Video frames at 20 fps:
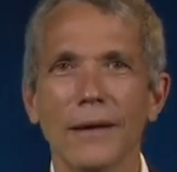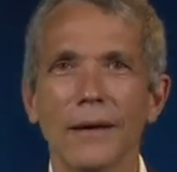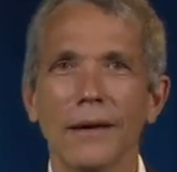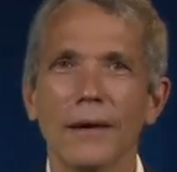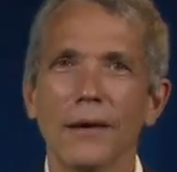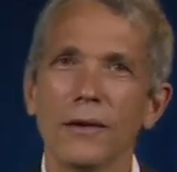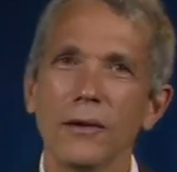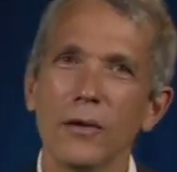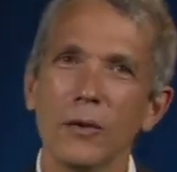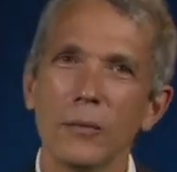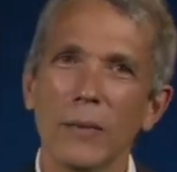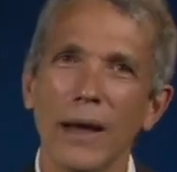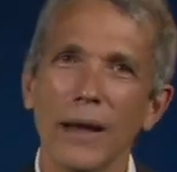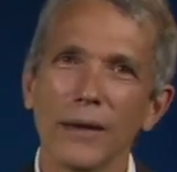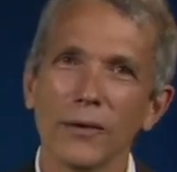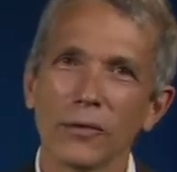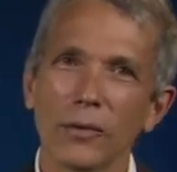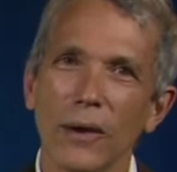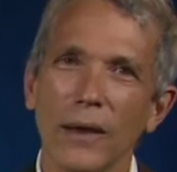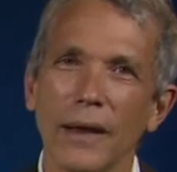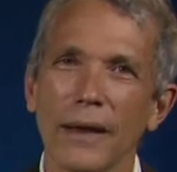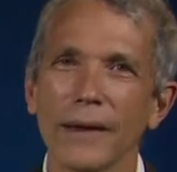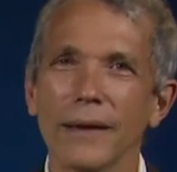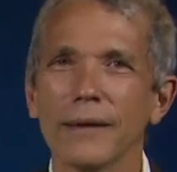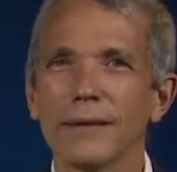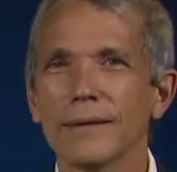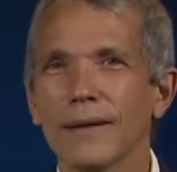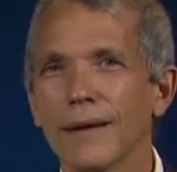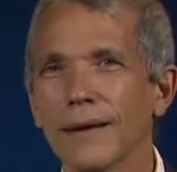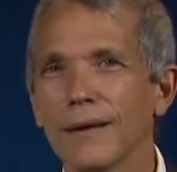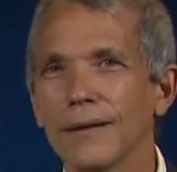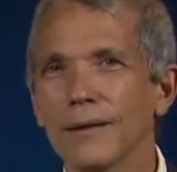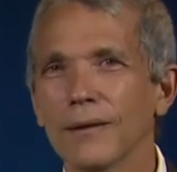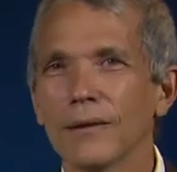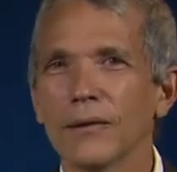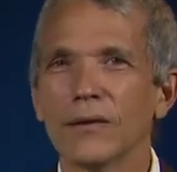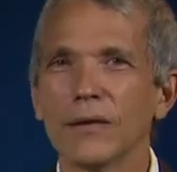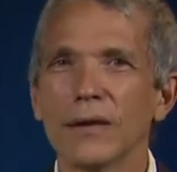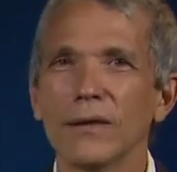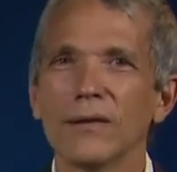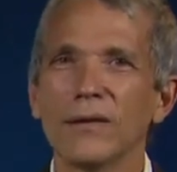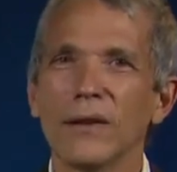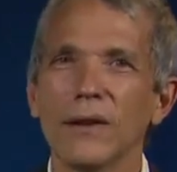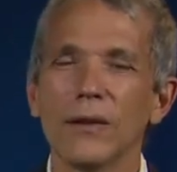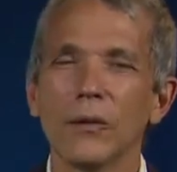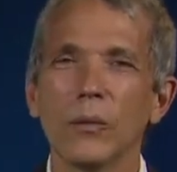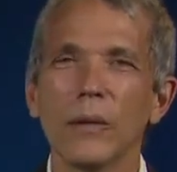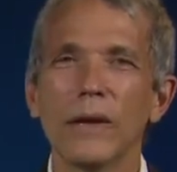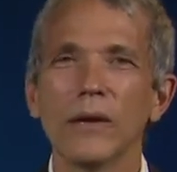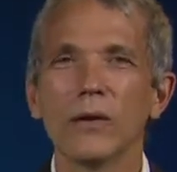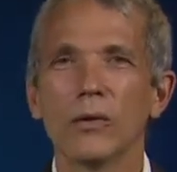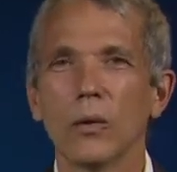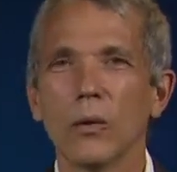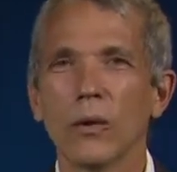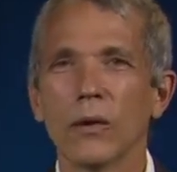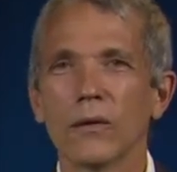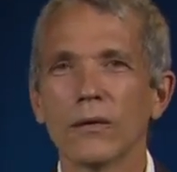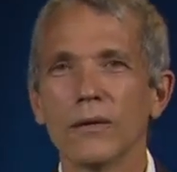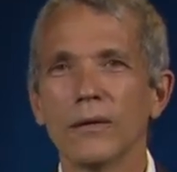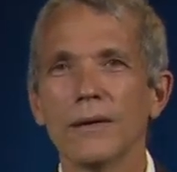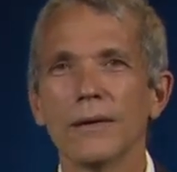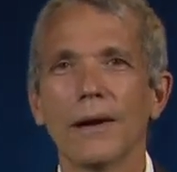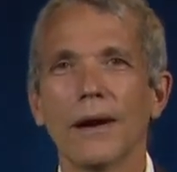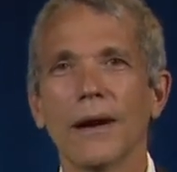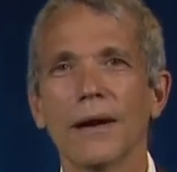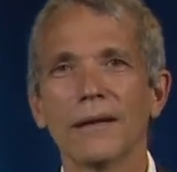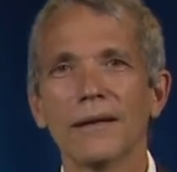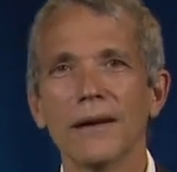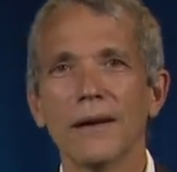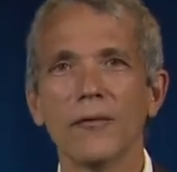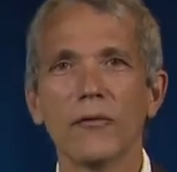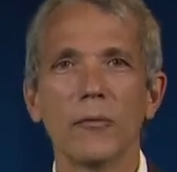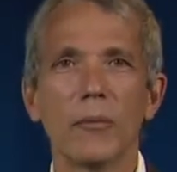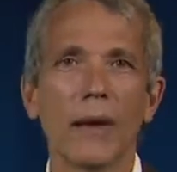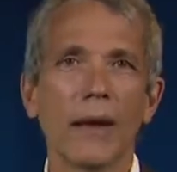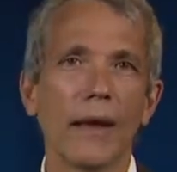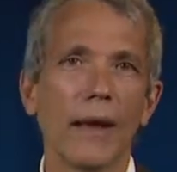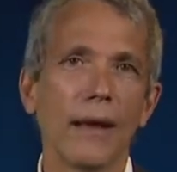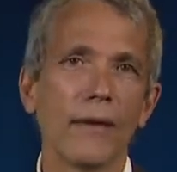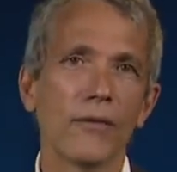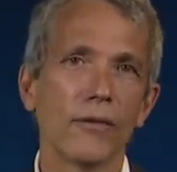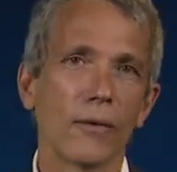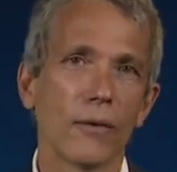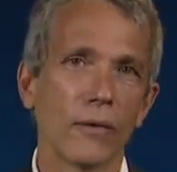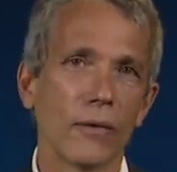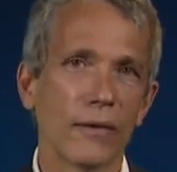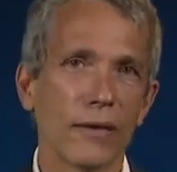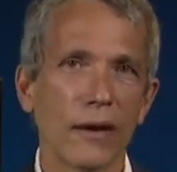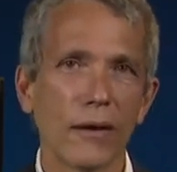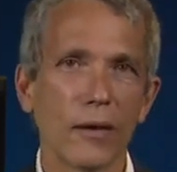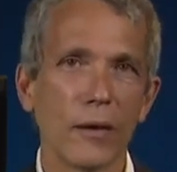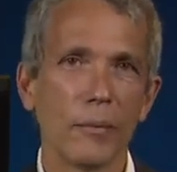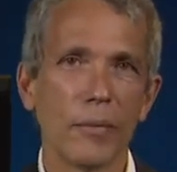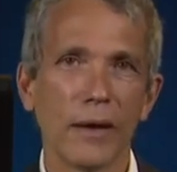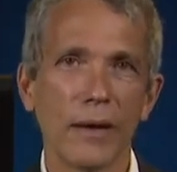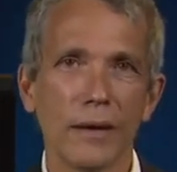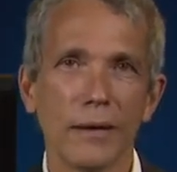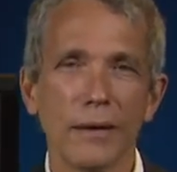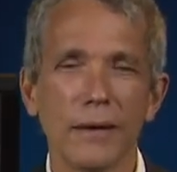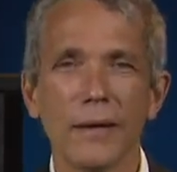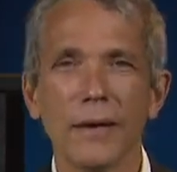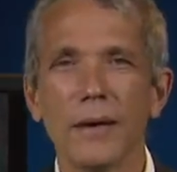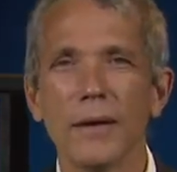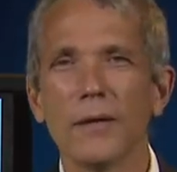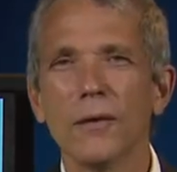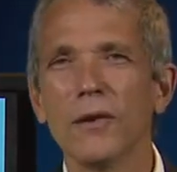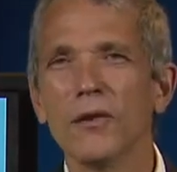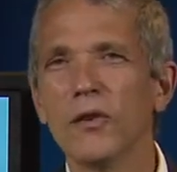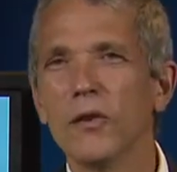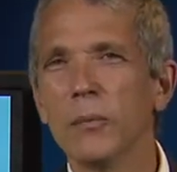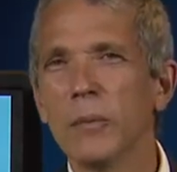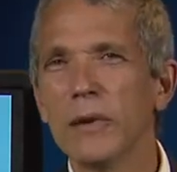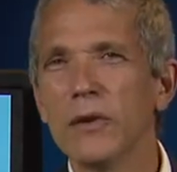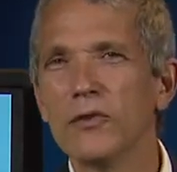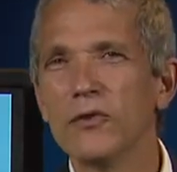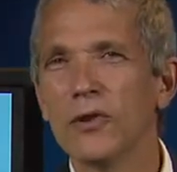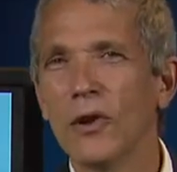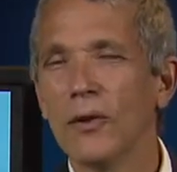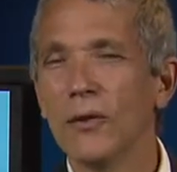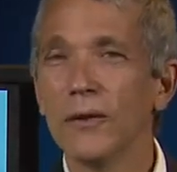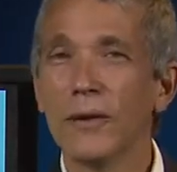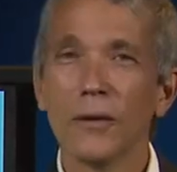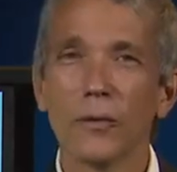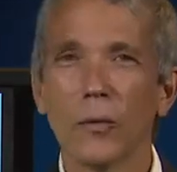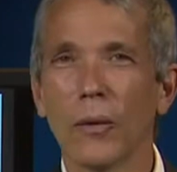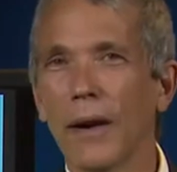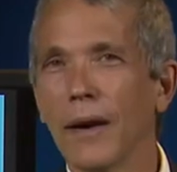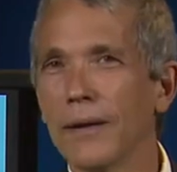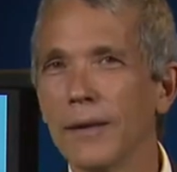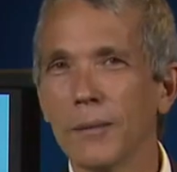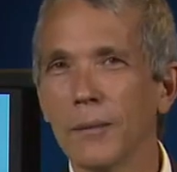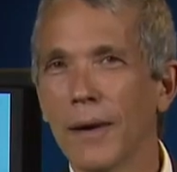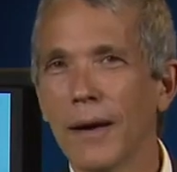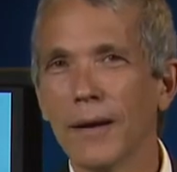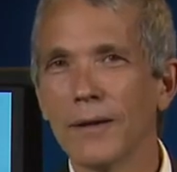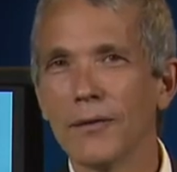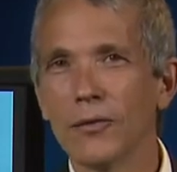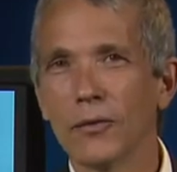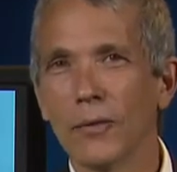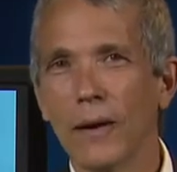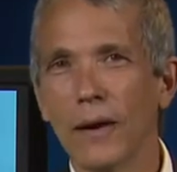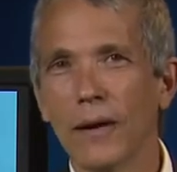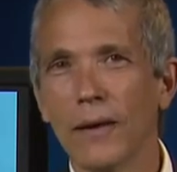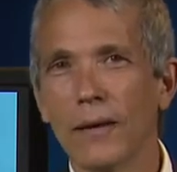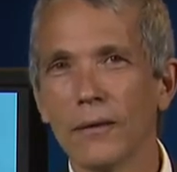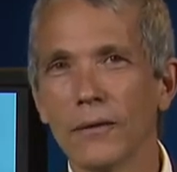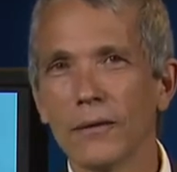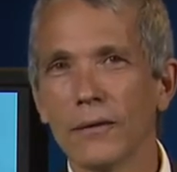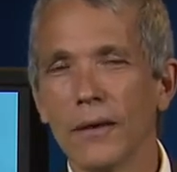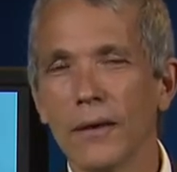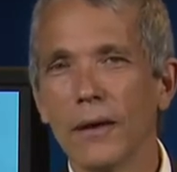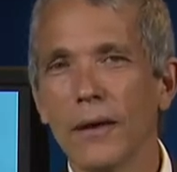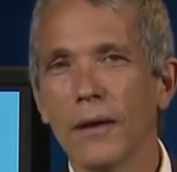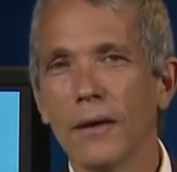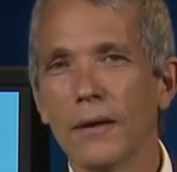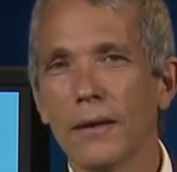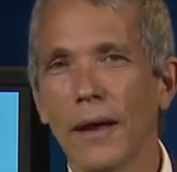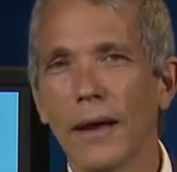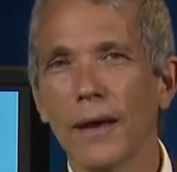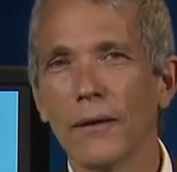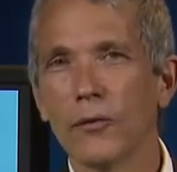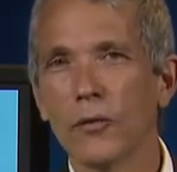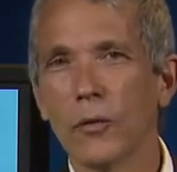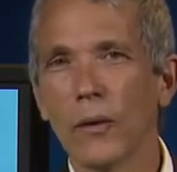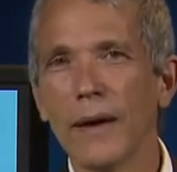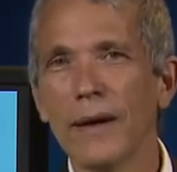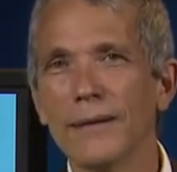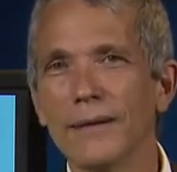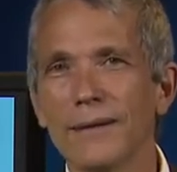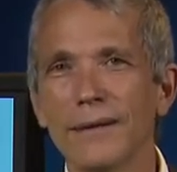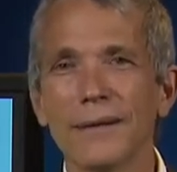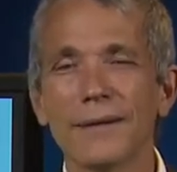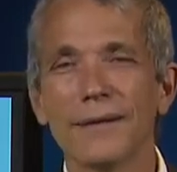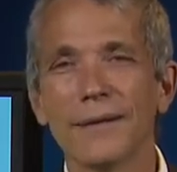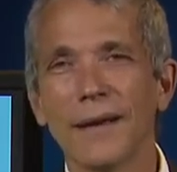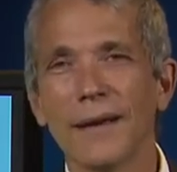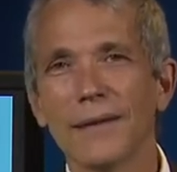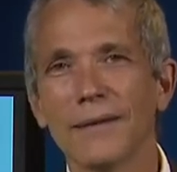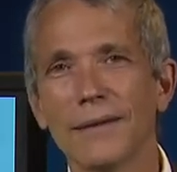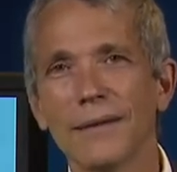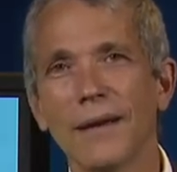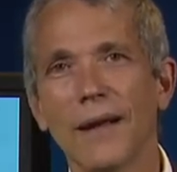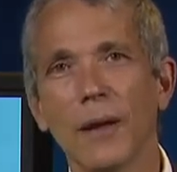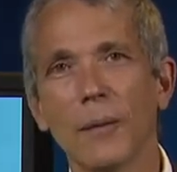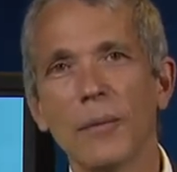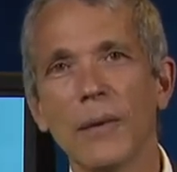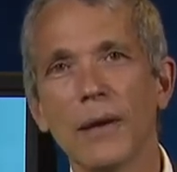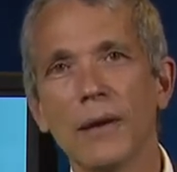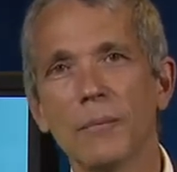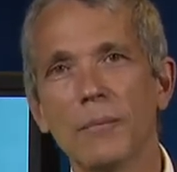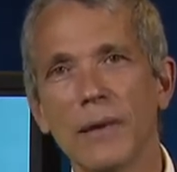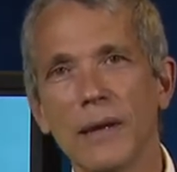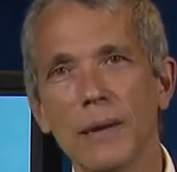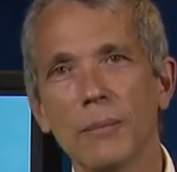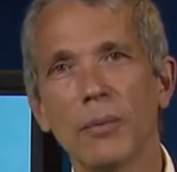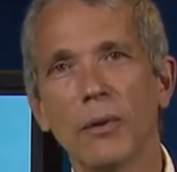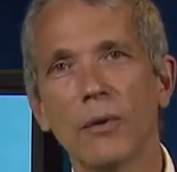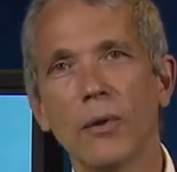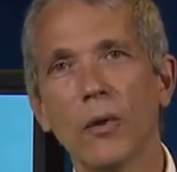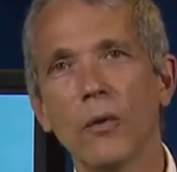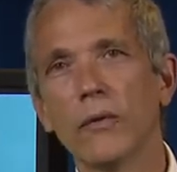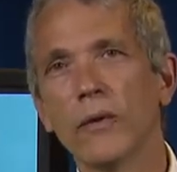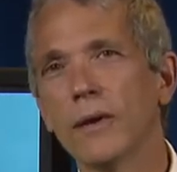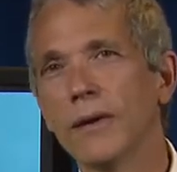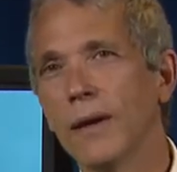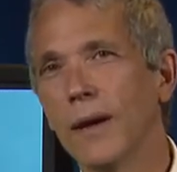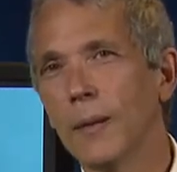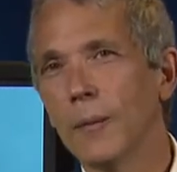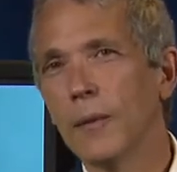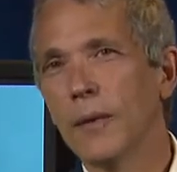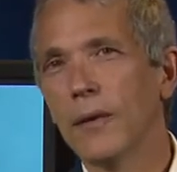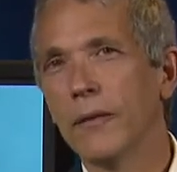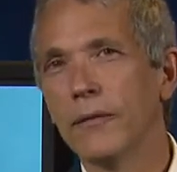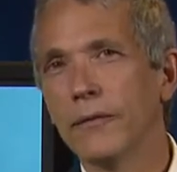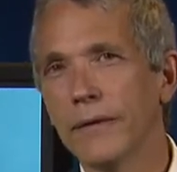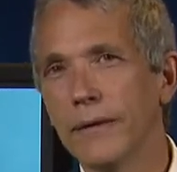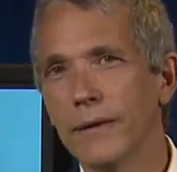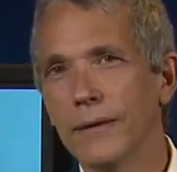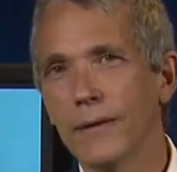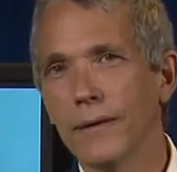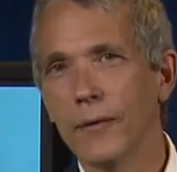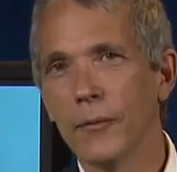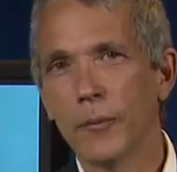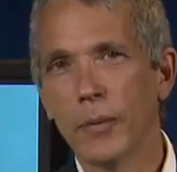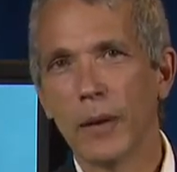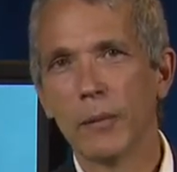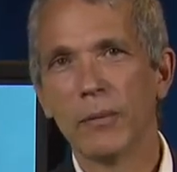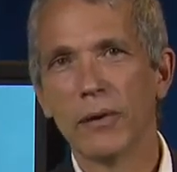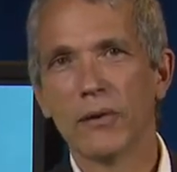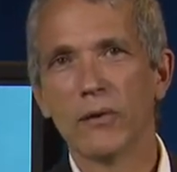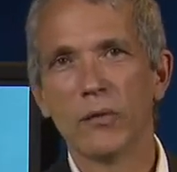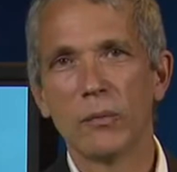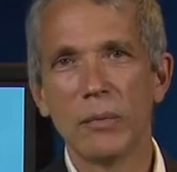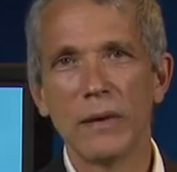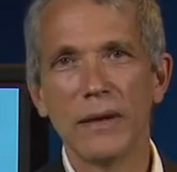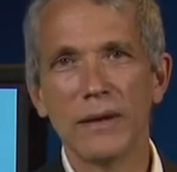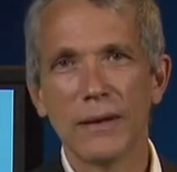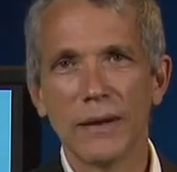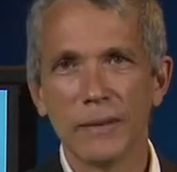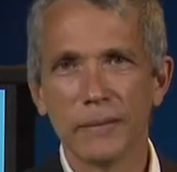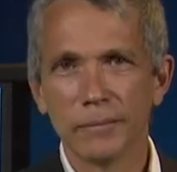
you might try a 10 or 16 week course in cognitive behavioral therapy which has been shown in randomized trials to have great success in helping people overcome their fear of public speaking.